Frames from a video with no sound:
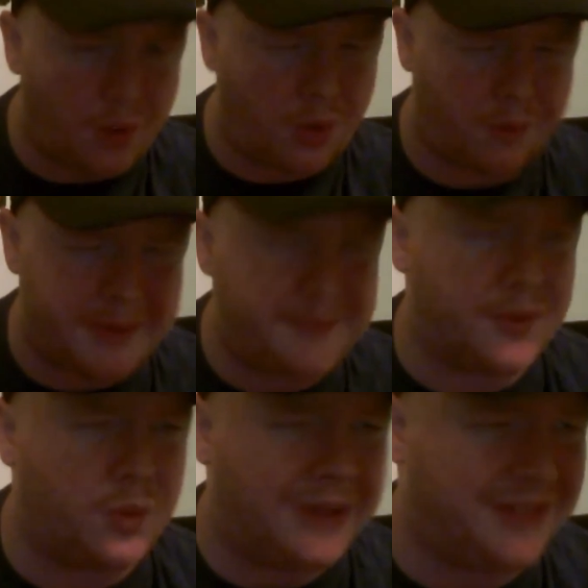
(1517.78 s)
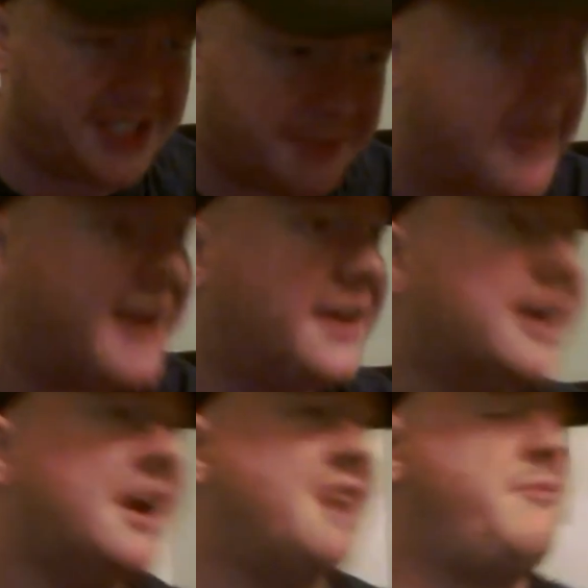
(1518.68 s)
It's not what people will
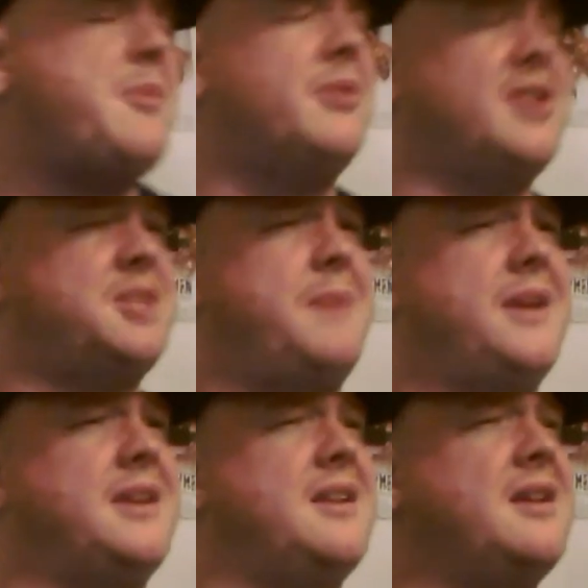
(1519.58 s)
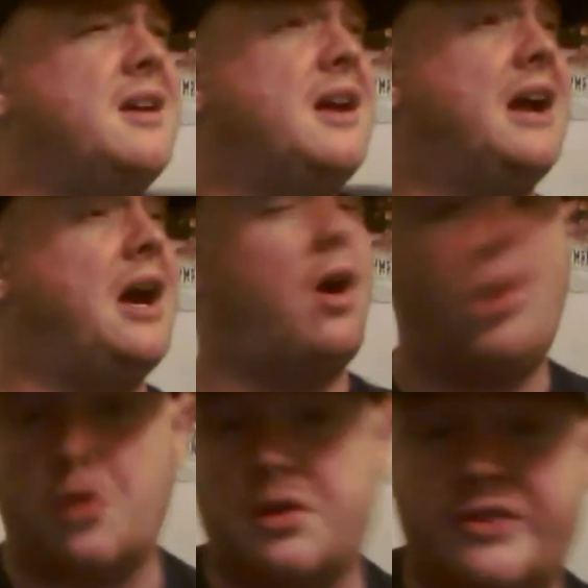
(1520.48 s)
expect. If people are expecting
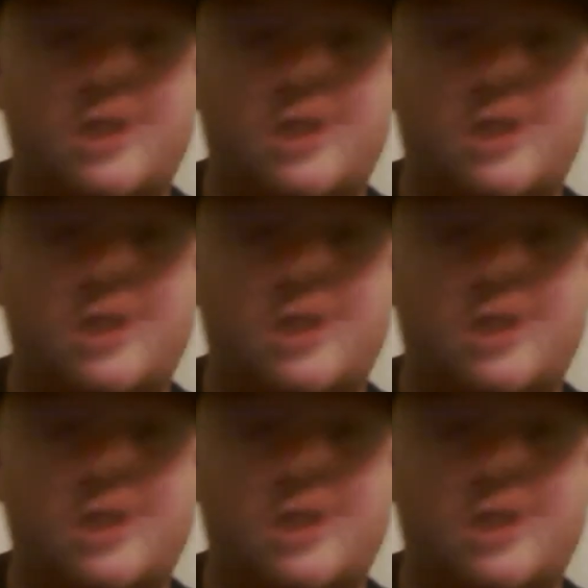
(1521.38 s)
a